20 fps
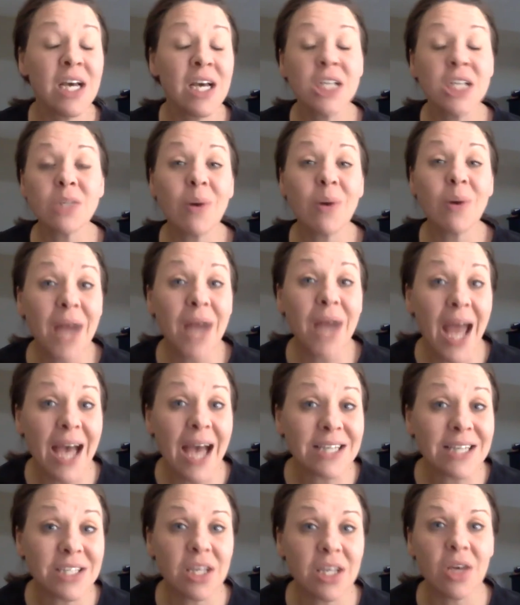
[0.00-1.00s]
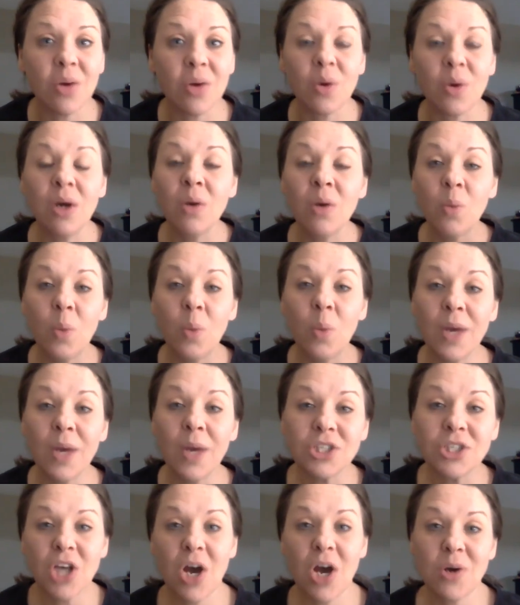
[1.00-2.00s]
So I want to ask you,
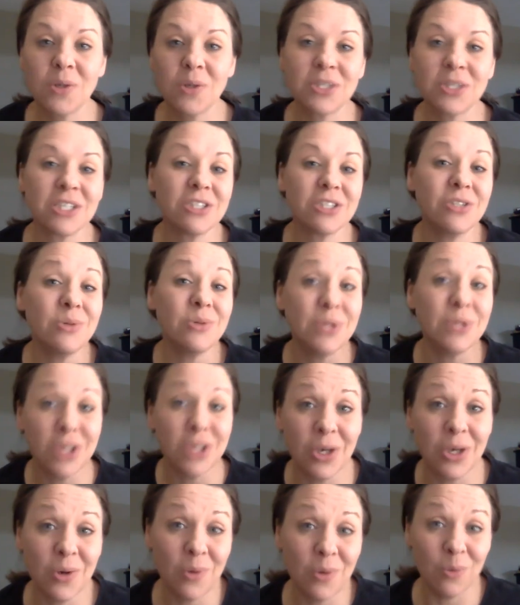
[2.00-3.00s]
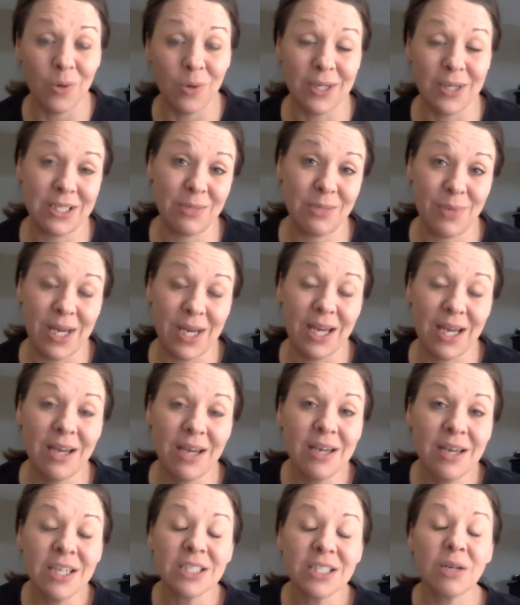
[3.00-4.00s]
which host do you want to be?
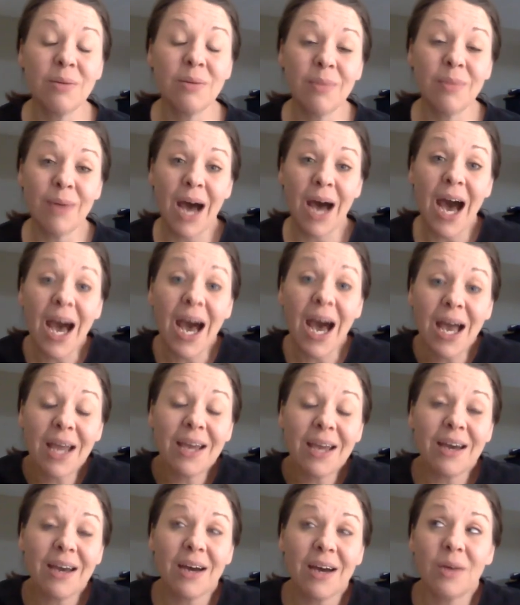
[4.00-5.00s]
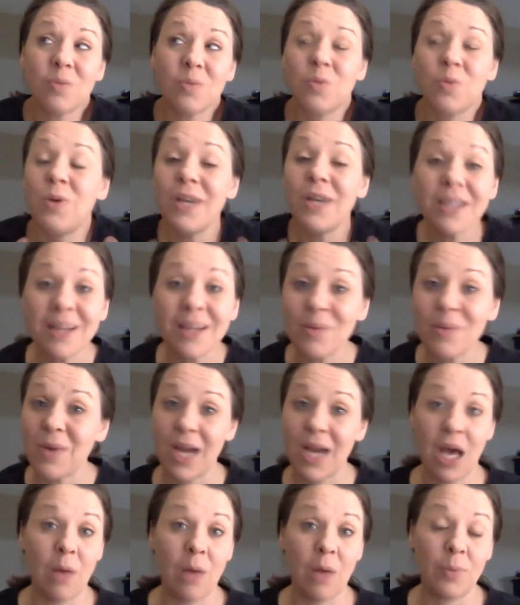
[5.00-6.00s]
So I really want
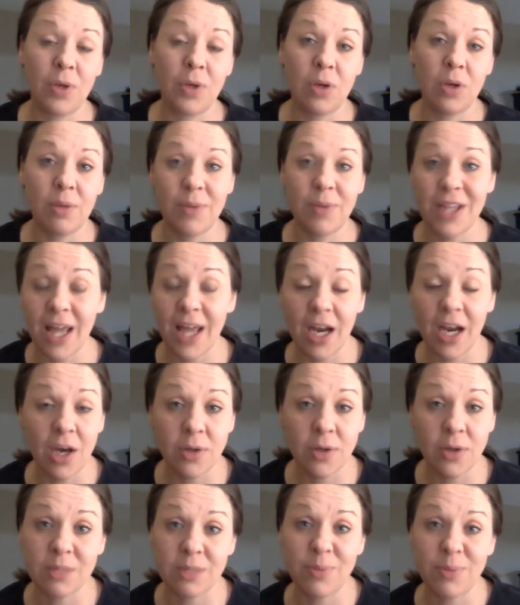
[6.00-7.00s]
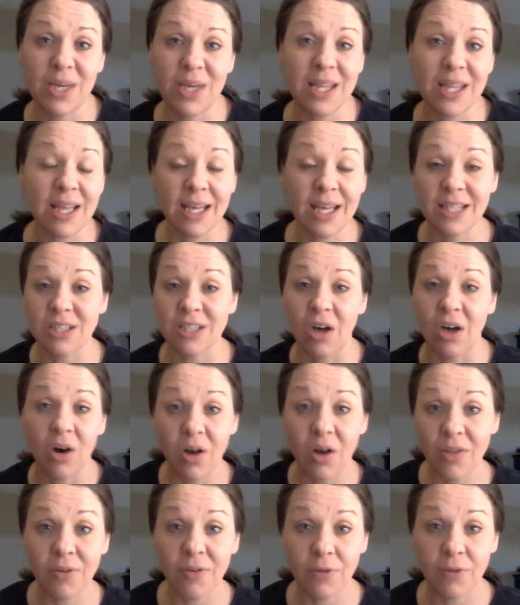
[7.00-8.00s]
to help you to be that host B that gets
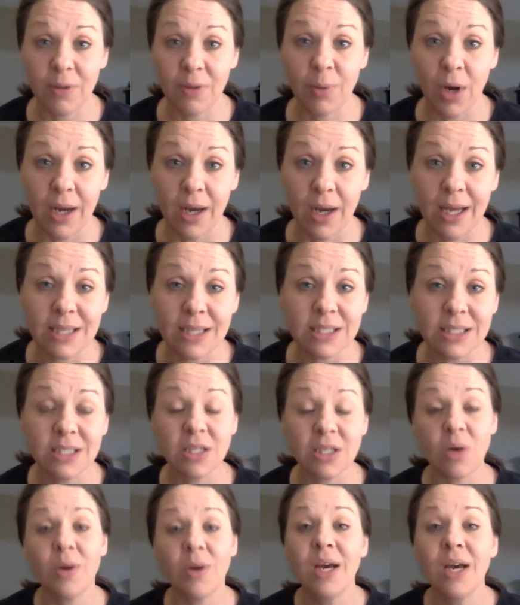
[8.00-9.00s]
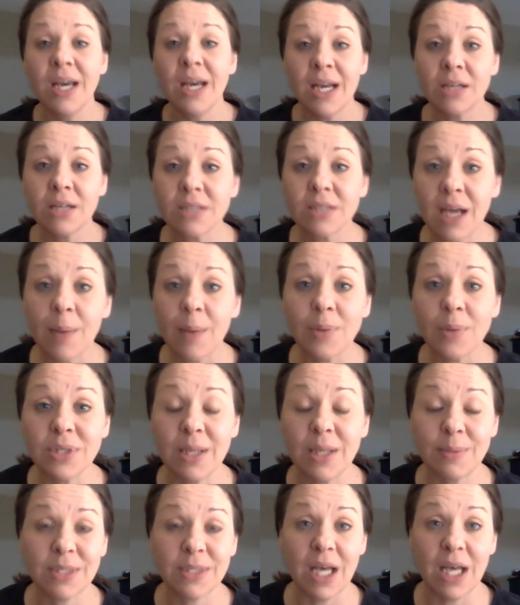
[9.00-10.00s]
all the free products. And so here's a couple of
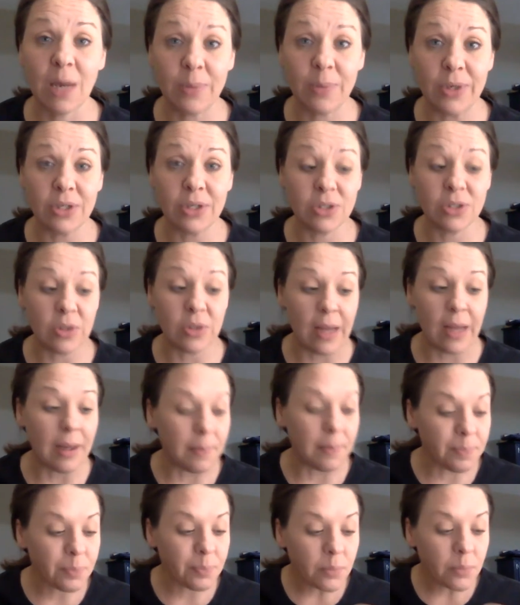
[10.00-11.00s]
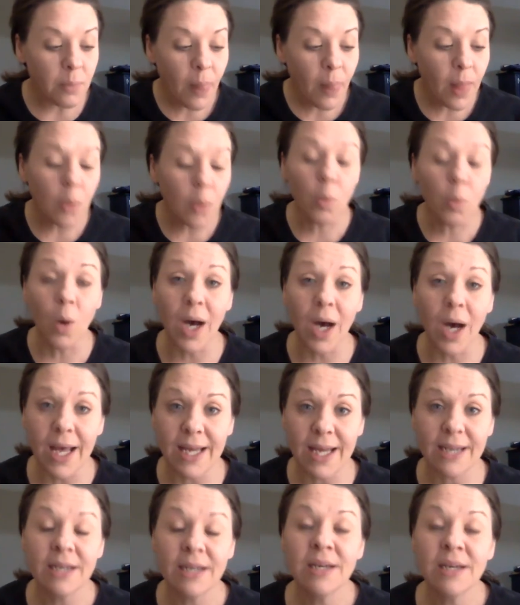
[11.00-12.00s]
tips to help you to do that.
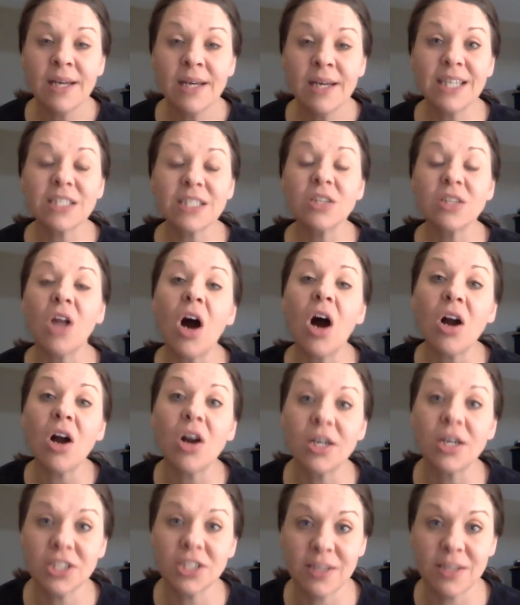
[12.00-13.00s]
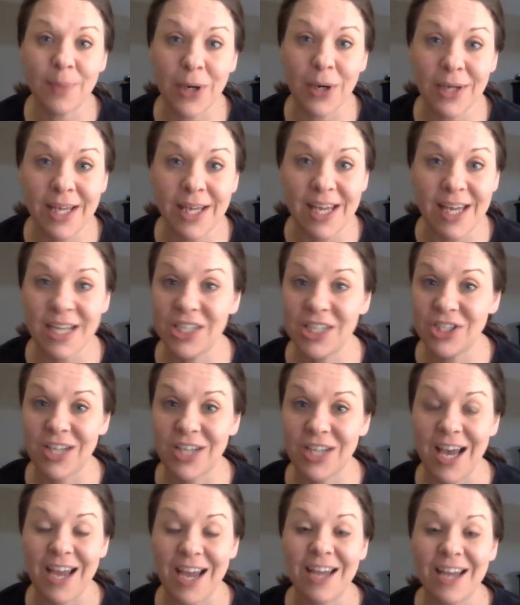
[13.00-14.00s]
One is log on to the party each
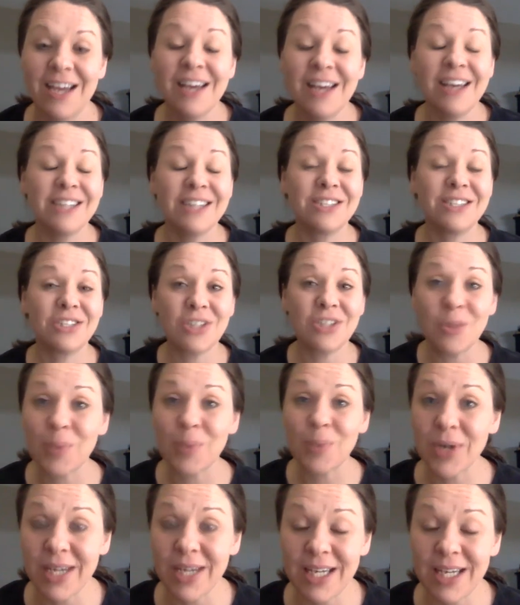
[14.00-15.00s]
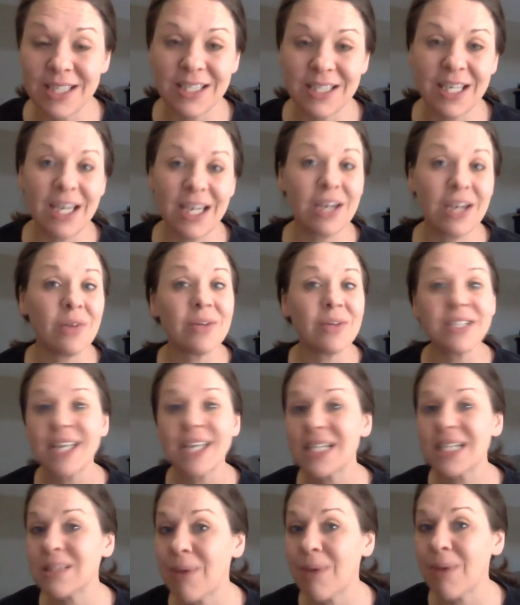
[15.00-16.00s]
day. It's super easy. It only
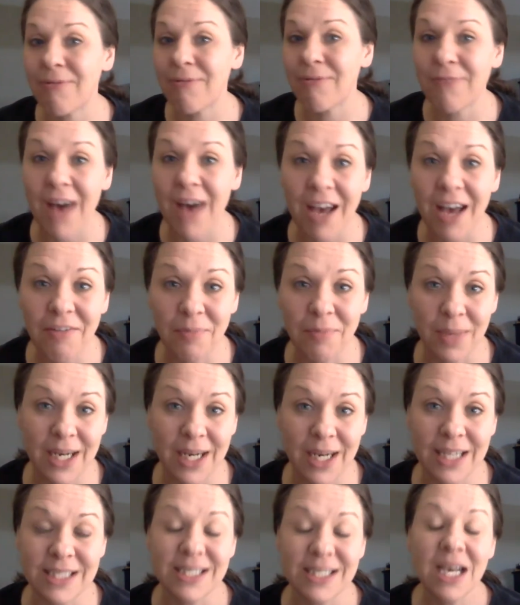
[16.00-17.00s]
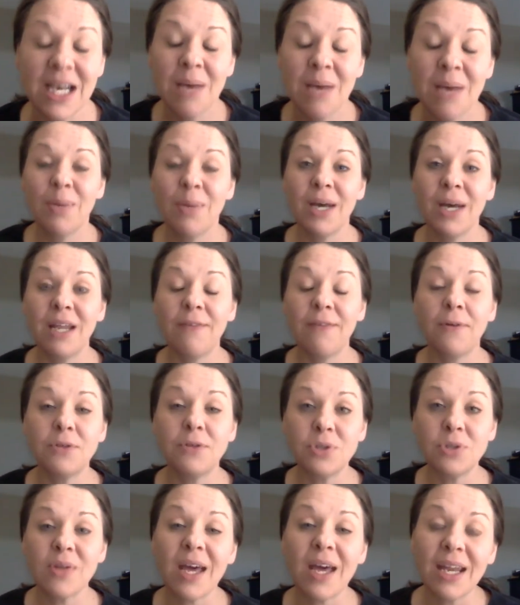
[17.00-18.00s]
takes about 5 minutes, but if you
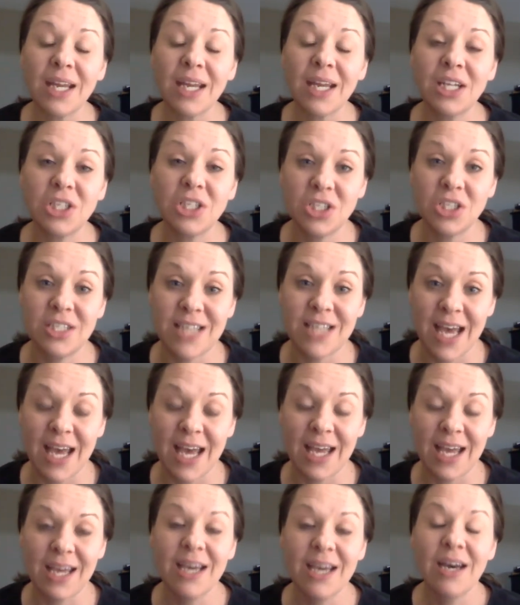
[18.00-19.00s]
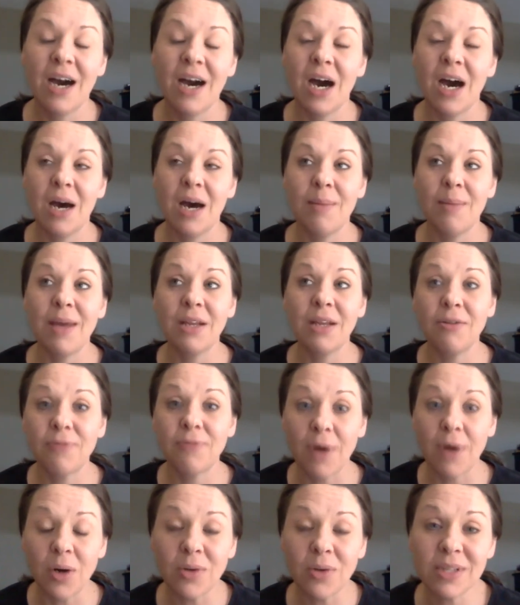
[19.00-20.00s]
do that each day and you
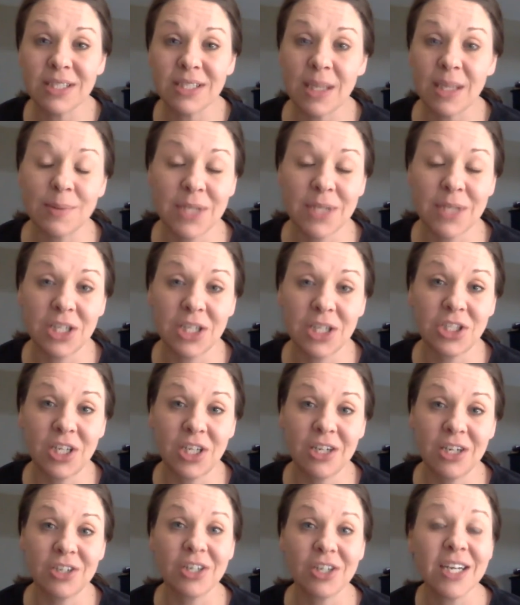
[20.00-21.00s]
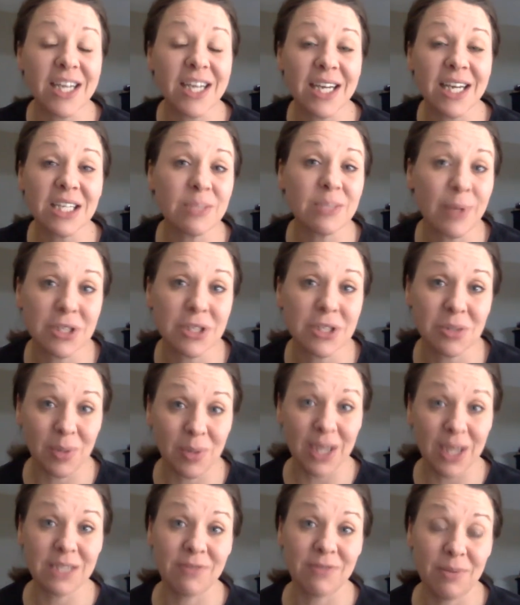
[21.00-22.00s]
follow the steps that I share, you're going to get a special
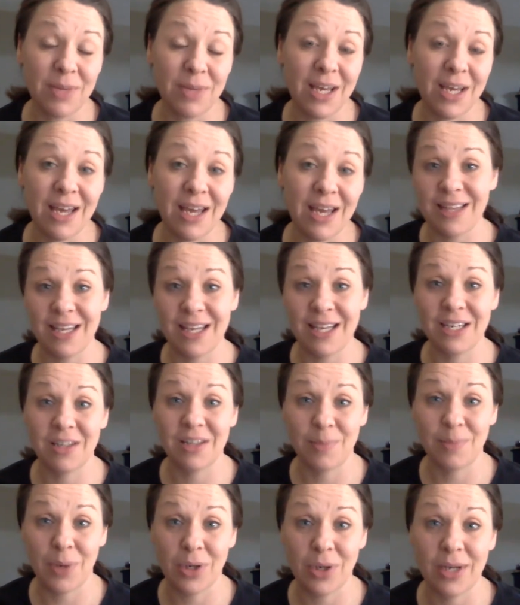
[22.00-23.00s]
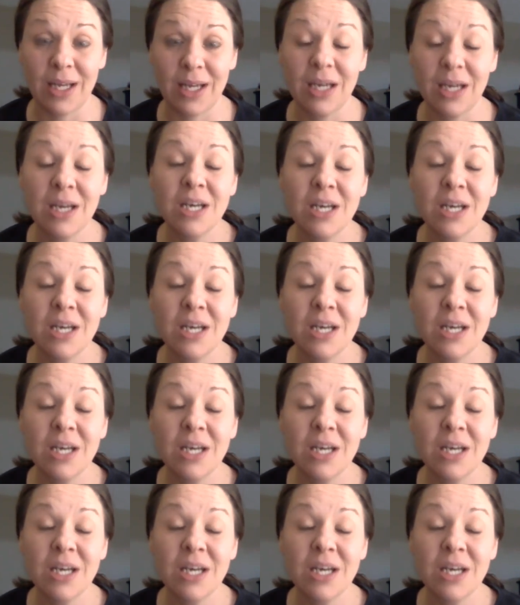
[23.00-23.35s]
prize from me at the end of the party.